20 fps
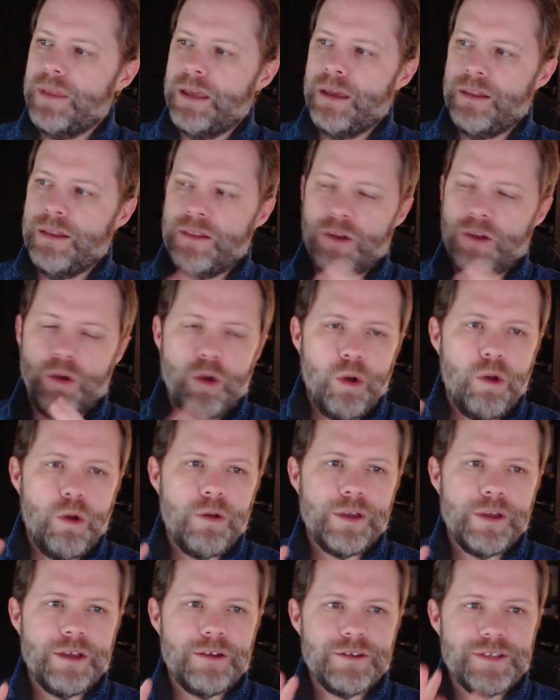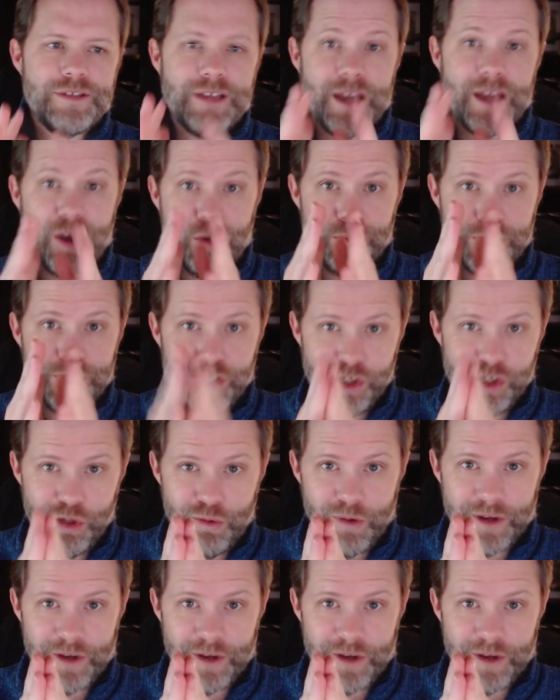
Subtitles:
And the goal here is to help you